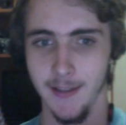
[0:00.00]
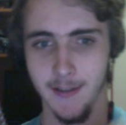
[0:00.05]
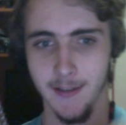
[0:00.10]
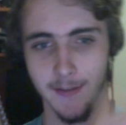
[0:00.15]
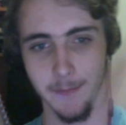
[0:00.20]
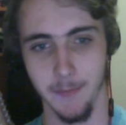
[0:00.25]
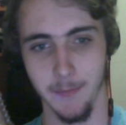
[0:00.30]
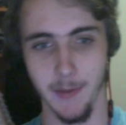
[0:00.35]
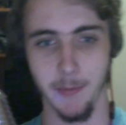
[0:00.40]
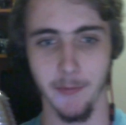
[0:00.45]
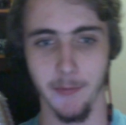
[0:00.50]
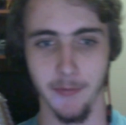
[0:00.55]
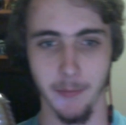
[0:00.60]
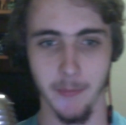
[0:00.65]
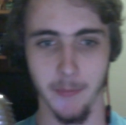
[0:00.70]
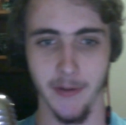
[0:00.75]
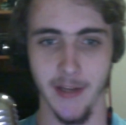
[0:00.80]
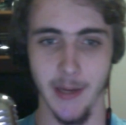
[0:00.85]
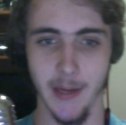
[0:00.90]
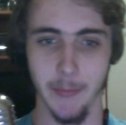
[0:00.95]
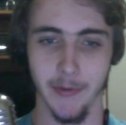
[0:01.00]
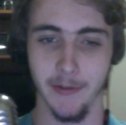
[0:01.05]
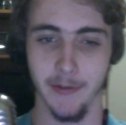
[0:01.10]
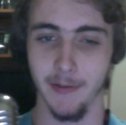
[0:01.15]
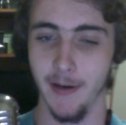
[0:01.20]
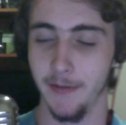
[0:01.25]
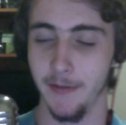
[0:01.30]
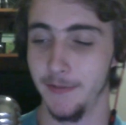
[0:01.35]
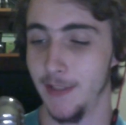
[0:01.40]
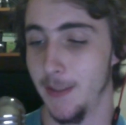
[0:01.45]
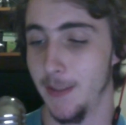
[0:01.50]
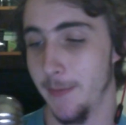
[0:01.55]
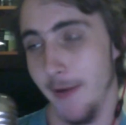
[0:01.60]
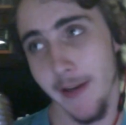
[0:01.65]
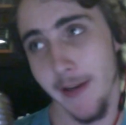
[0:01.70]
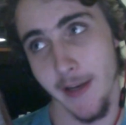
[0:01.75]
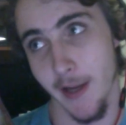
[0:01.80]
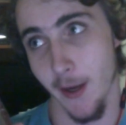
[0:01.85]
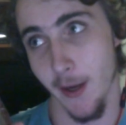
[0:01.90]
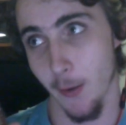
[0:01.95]
people from the gaming craft team, and
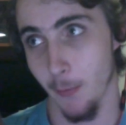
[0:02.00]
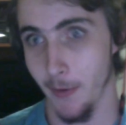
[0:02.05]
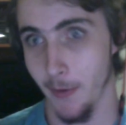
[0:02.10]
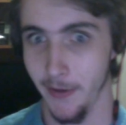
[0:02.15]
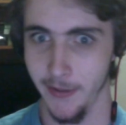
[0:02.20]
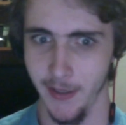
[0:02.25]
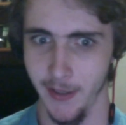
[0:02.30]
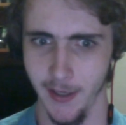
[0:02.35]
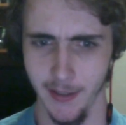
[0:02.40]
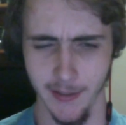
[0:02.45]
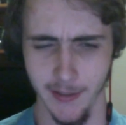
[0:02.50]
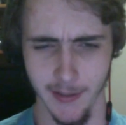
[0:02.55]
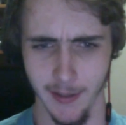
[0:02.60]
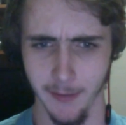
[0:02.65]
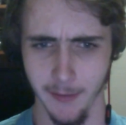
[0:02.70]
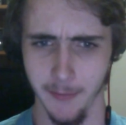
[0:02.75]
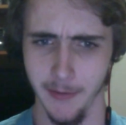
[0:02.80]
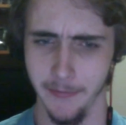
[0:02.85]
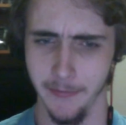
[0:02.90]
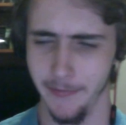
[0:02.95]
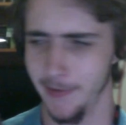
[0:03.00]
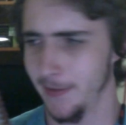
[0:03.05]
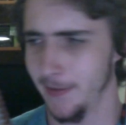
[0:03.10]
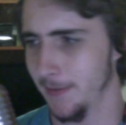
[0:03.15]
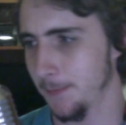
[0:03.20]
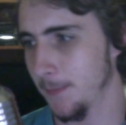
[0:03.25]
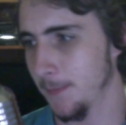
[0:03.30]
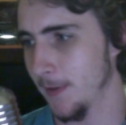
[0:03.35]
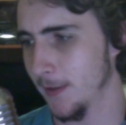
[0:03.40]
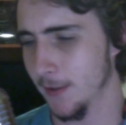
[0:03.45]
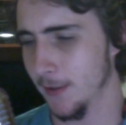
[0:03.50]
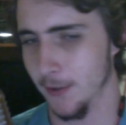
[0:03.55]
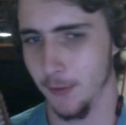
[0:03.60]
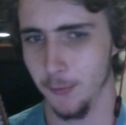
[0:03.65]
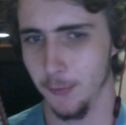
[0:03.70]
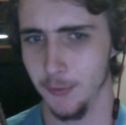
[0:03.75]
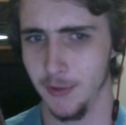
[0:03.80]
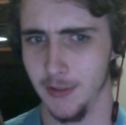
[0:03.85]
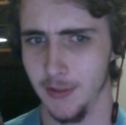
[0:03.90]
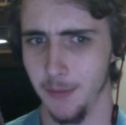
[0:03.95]
hell, why not? I'll even
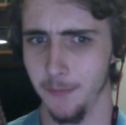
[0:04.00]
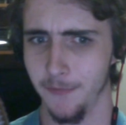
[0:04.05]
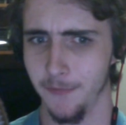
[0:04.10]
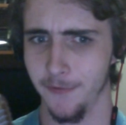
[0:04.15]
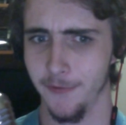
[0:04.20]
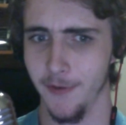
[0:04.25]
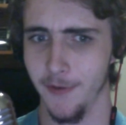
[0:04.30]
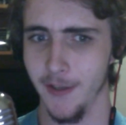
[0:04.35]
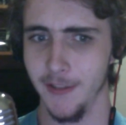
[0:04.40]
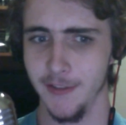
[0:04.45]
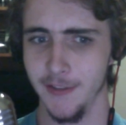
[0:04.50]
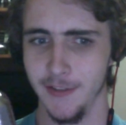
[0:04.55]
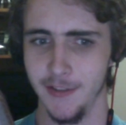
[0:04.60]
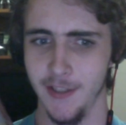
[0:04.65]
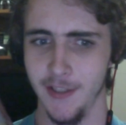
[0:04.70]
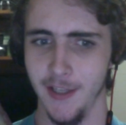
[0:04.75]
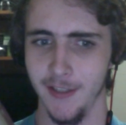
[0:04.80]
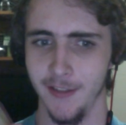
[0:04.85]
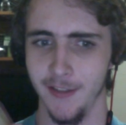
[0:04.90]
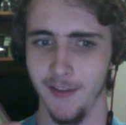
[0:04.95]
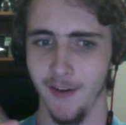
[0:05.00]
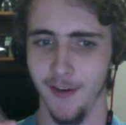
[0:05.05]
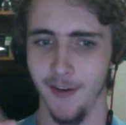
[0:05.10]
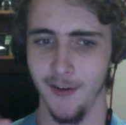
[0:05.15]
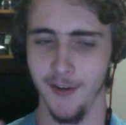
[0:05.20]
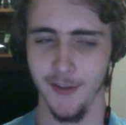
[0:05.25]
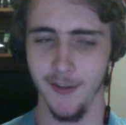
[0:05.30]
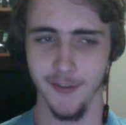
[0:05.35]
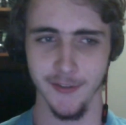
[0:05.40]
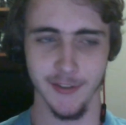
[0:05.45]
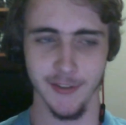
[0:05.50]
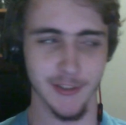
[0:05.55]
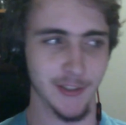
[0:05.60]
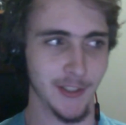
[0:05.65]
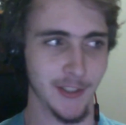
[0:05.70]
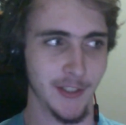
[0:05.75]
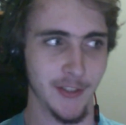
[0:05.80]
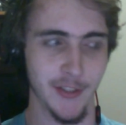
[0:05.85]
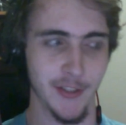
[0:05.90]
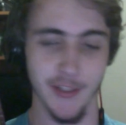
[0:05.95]
include some friends that aren't
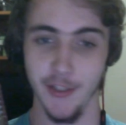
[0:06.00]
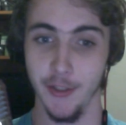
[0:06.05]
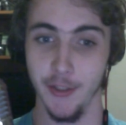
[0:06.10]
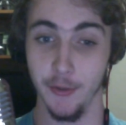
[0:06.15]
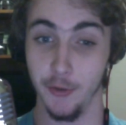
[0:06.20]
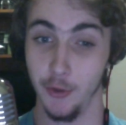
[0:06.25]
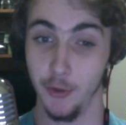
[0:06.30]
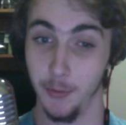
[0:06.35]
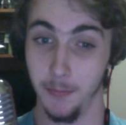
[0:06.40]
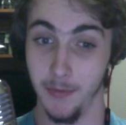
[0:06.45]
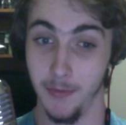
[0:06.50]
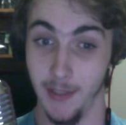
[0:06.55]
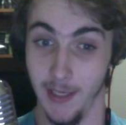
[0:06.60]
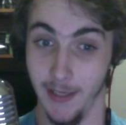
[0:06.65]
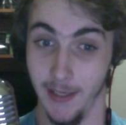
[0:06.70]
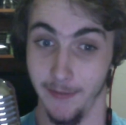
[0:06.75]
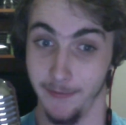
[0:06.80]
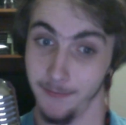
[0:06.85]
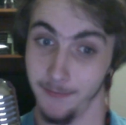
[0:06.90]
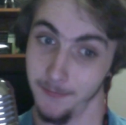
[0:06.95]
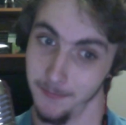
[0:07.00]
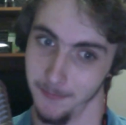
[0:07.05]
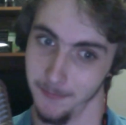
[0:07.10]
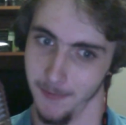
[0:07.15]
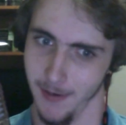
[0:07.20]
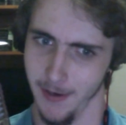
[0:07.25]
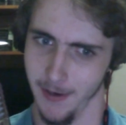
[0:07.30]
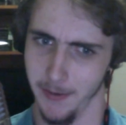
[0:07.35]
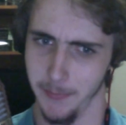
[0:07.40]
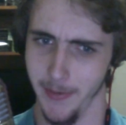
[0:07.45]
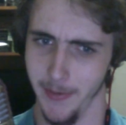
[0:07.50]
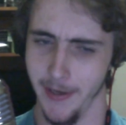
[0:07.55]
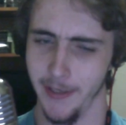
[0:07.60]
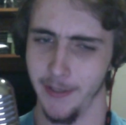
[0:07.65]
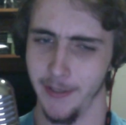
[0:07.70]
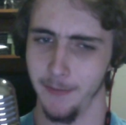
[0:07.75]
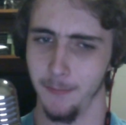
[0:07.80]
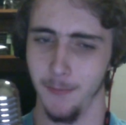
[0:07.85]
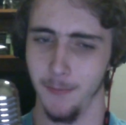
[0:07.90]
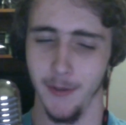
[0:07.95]
in the YouTube live while I'm at
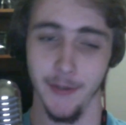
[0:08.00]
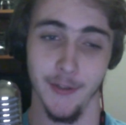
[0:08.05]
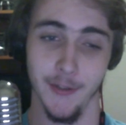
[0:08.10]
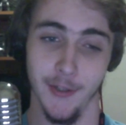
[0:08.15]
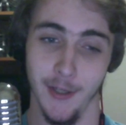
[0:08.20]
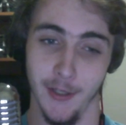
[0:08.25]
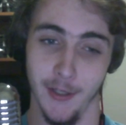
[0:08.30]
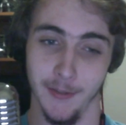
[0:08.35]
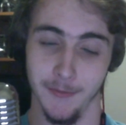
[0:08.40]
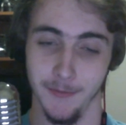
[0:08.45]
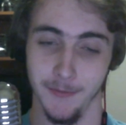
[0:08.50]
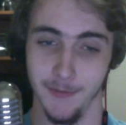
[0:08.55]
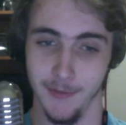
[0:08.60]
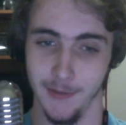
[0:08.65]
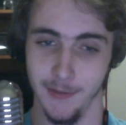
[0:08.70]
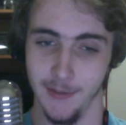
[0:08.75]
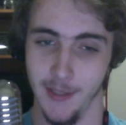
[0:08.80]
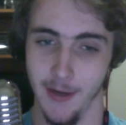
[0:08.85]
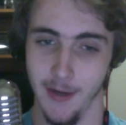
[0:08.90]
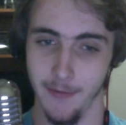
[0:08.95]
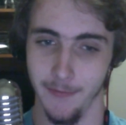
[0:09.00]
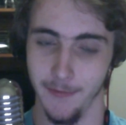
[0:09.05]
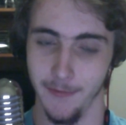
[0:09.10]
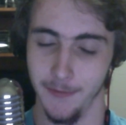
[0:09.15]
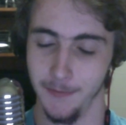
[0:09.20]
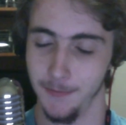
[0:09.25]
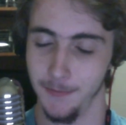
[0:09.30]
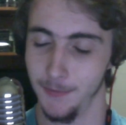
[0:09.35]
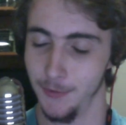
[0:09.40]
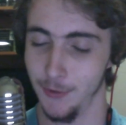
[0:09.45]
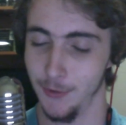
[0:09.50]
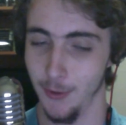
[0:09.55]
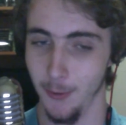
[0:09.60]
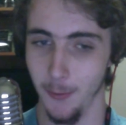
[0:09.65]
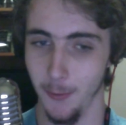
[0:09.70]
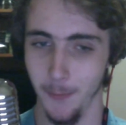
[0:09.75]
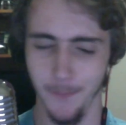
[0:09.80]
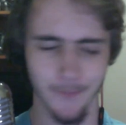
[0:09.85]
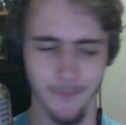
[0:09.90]
it. Why not? And stuff. So,